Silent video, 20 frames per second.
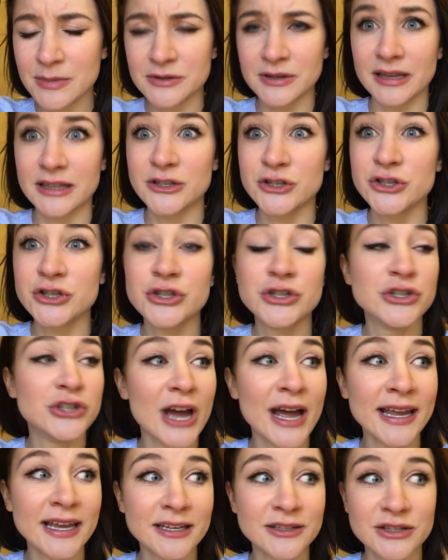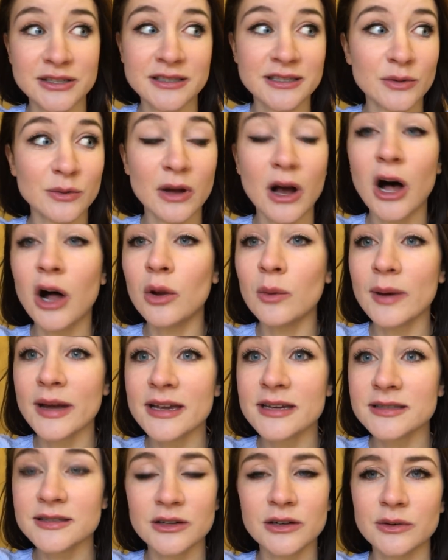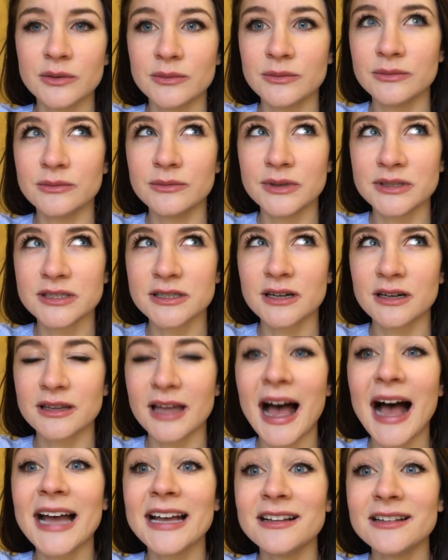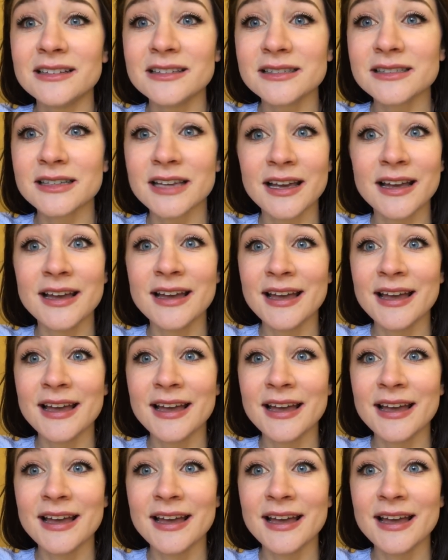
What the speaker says: It's like giant just hallways, or what's it called, aisles,